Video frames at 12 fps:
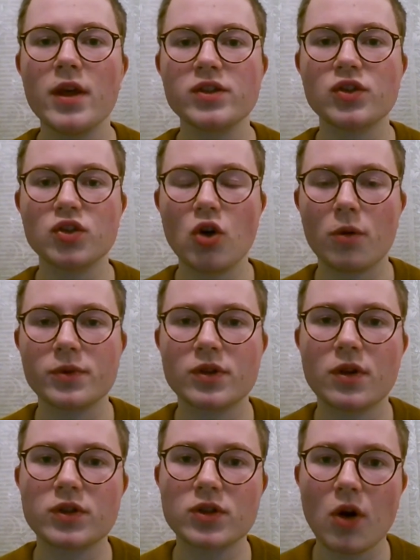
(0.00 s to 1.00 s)
This
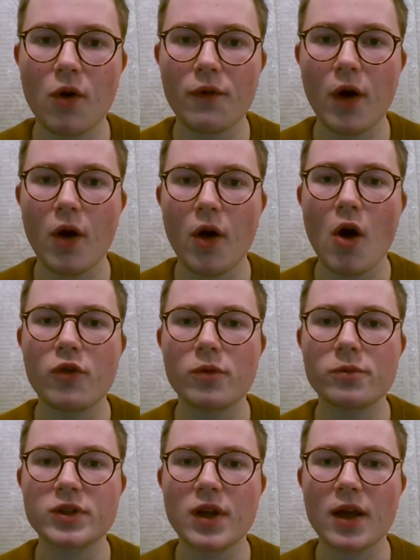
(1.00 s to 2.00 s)
stops the solver
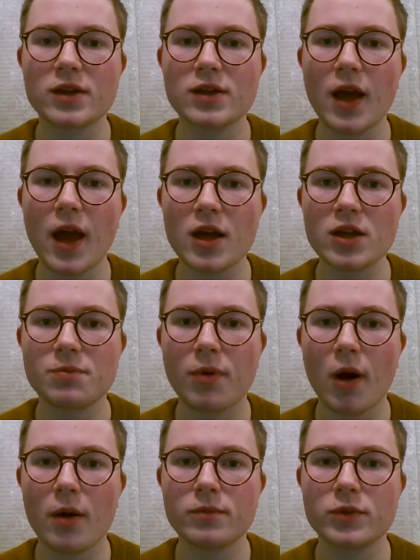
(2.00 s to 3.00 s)
from selecting x
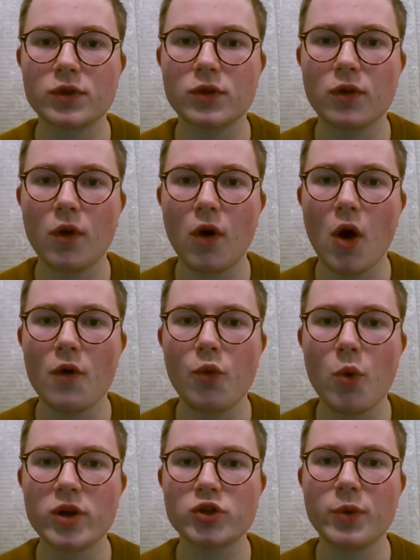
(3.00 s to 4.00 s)
primes,
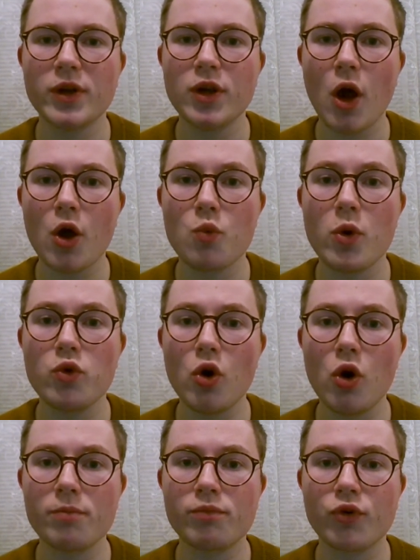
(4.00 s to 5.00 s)
for which we know will
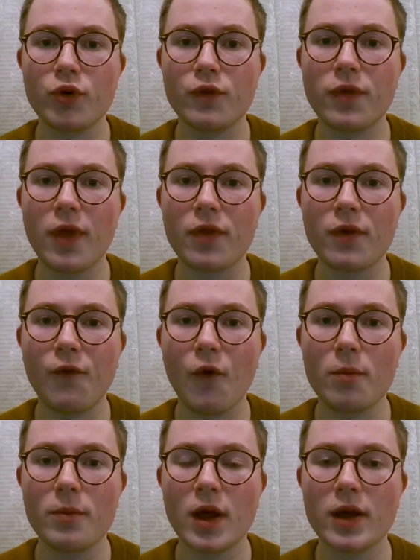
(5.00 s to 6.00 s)
not prove that the
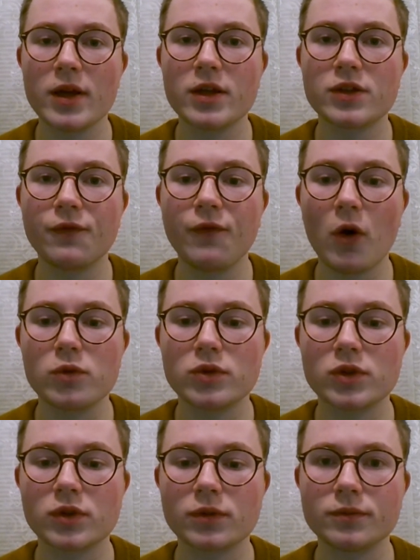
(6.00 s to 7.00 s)
formula is
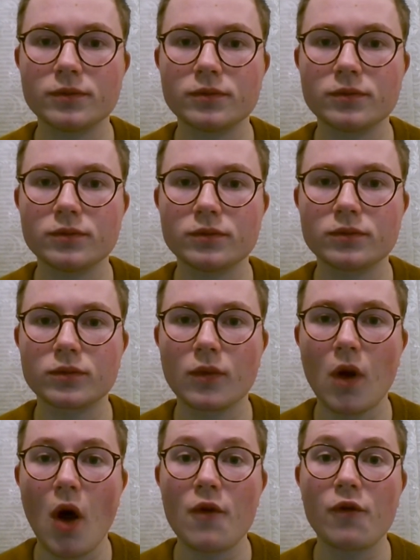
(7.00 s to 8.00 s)
false.
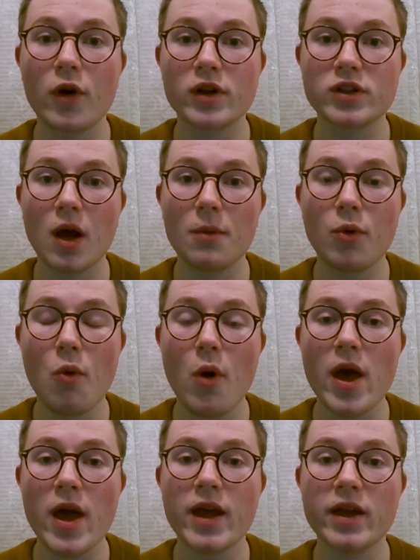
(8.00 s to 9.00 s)
For
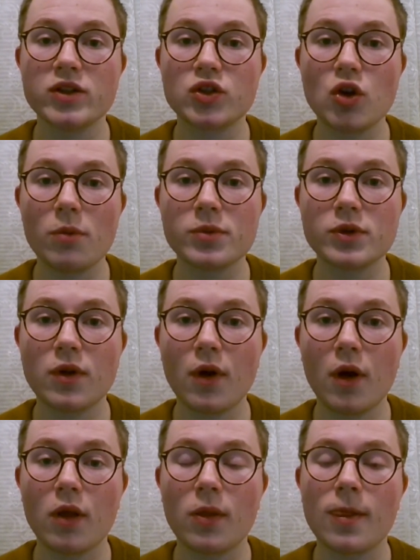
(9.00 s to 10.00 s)
example, it stops
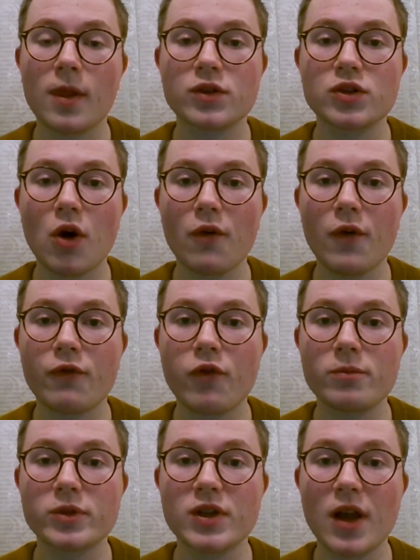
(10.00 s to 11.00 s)
the solver
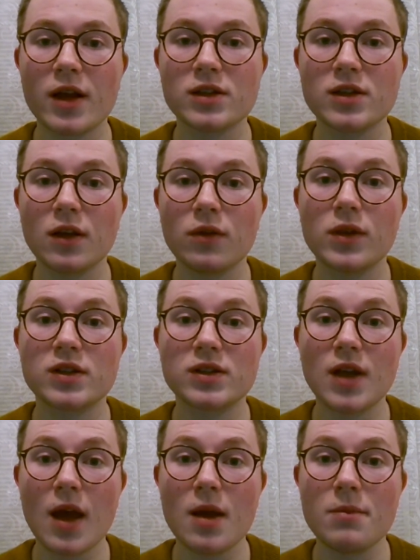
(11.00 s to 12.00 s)
from selecting the
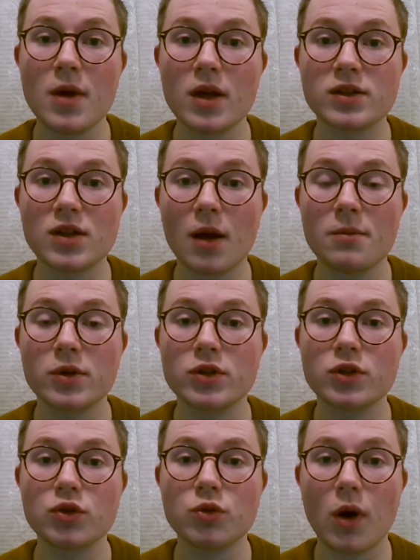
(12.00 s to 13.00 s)
same
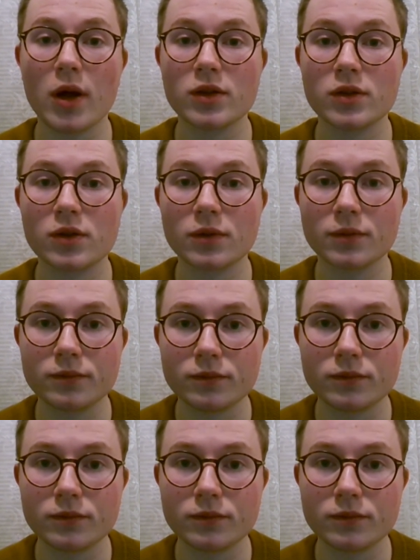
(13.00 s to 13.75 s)
assignment twice.